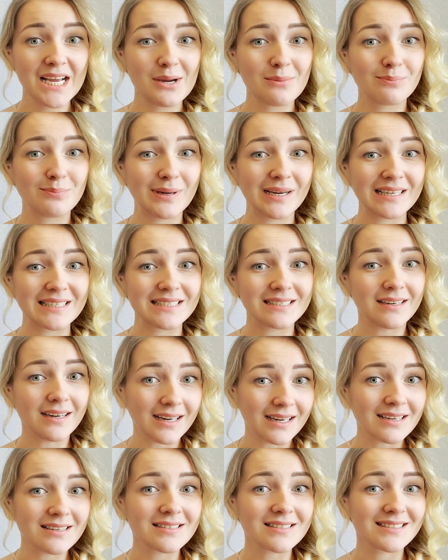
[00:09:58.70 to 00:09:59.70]
but
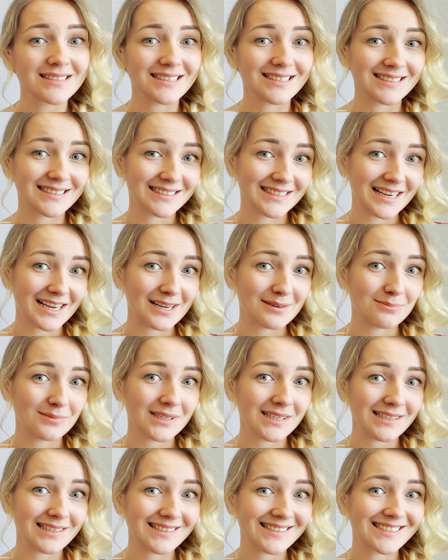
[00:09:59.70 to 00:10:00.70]
IELTS exam
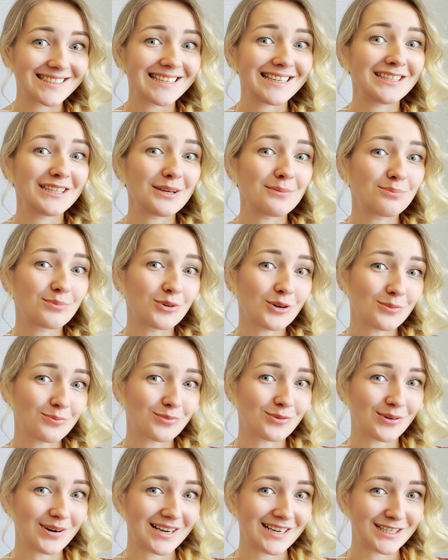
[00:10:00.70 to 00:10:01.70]
is
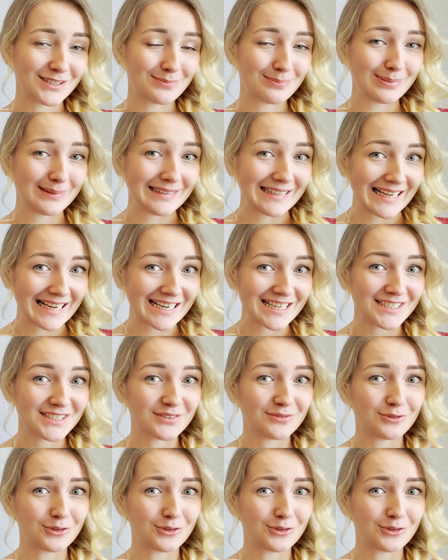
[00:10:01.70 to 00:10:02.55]
inappropriate place for